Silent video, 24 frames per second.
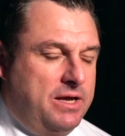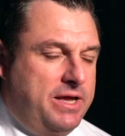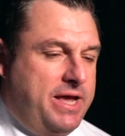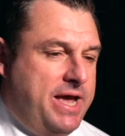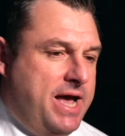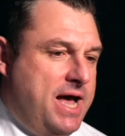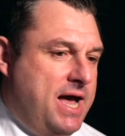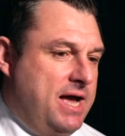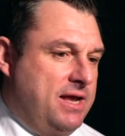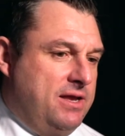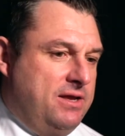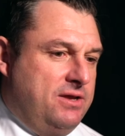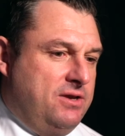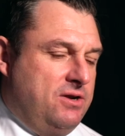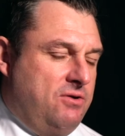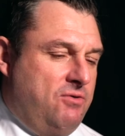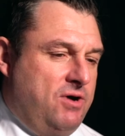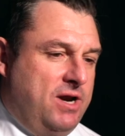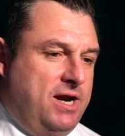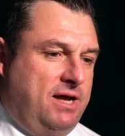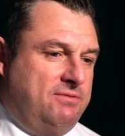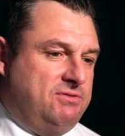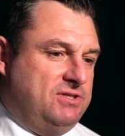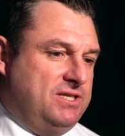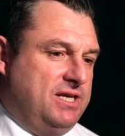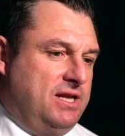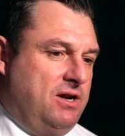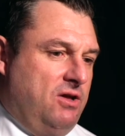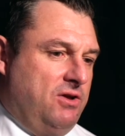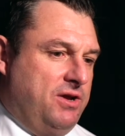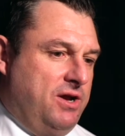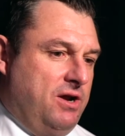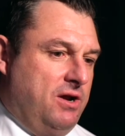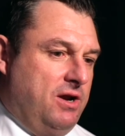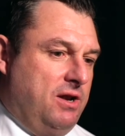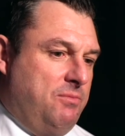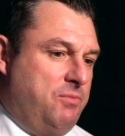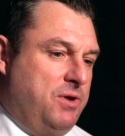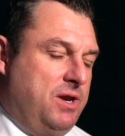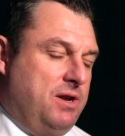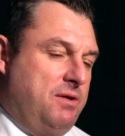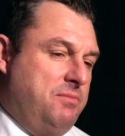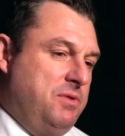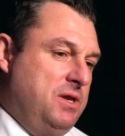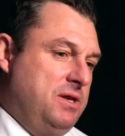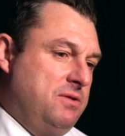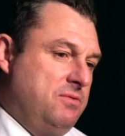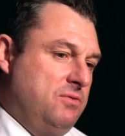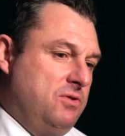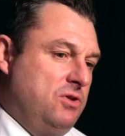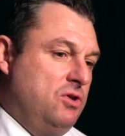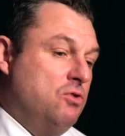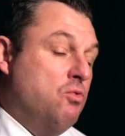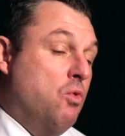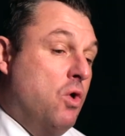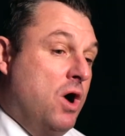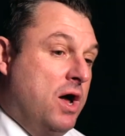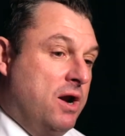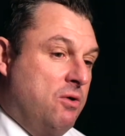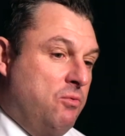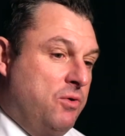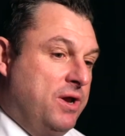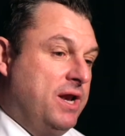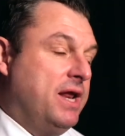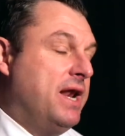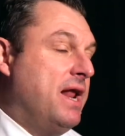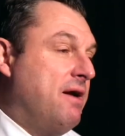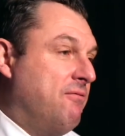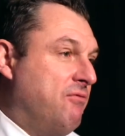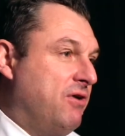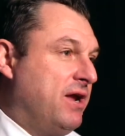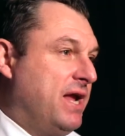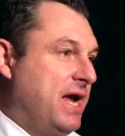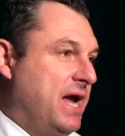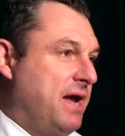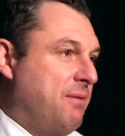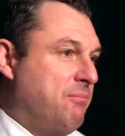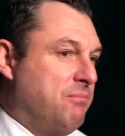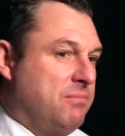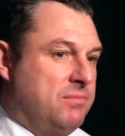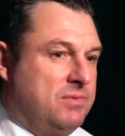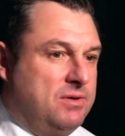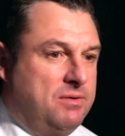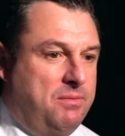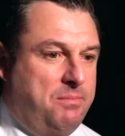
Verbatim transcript: Yeah, you know what I've said all year. I mean, I mean, you want to win in every game,